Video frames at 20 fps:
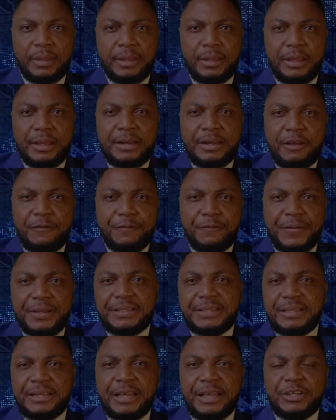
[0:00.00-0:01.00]
the
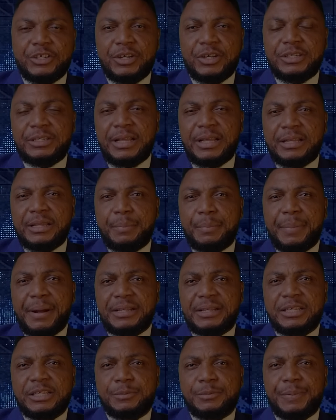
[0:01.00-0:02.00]
first elections that they
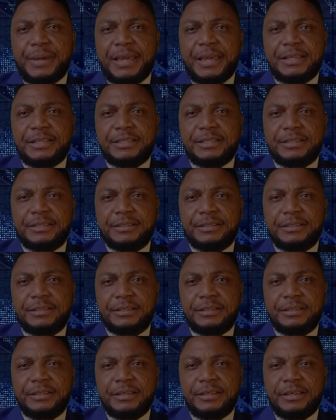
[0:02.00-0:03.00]
participate,
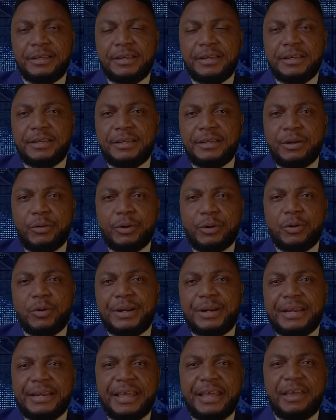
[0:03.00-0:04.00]
they were
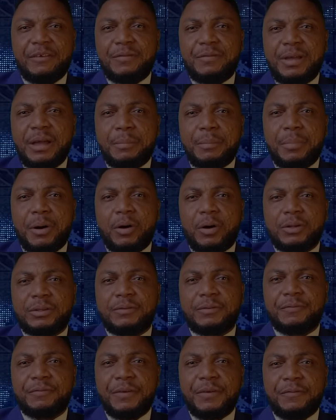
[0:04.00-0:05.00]
already having about
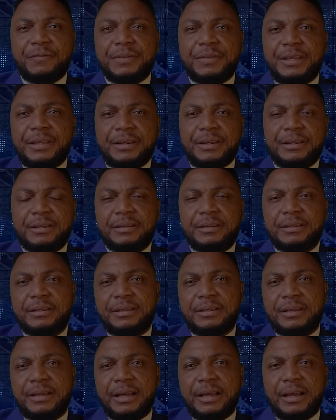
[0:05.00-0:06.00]
15
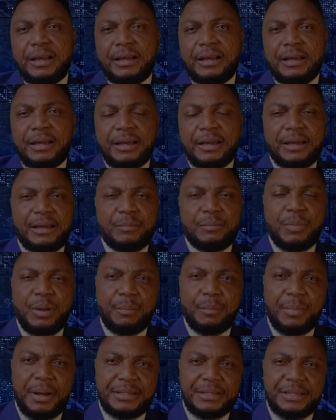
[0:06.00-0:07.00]

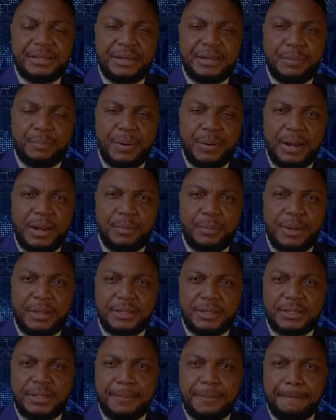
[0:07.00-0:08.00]
members in the
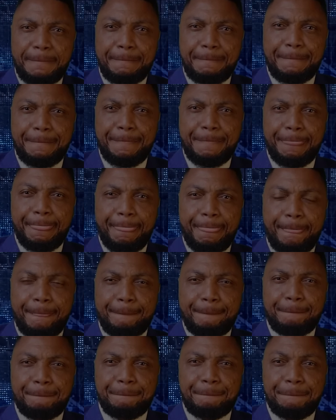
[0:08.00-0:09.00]
parliament.
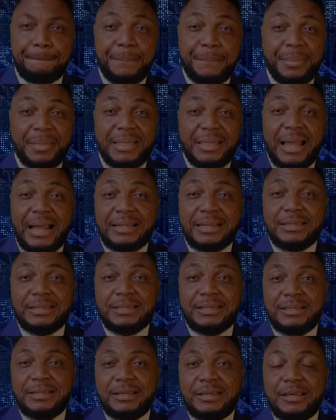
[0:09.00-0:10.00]

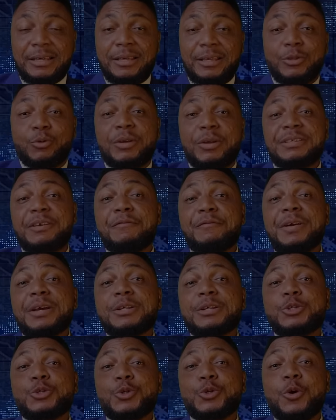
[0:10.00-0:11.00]
That was a
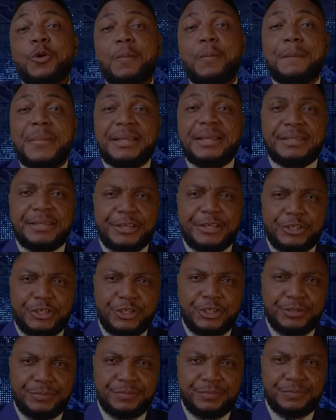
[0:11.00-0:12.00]
very strong message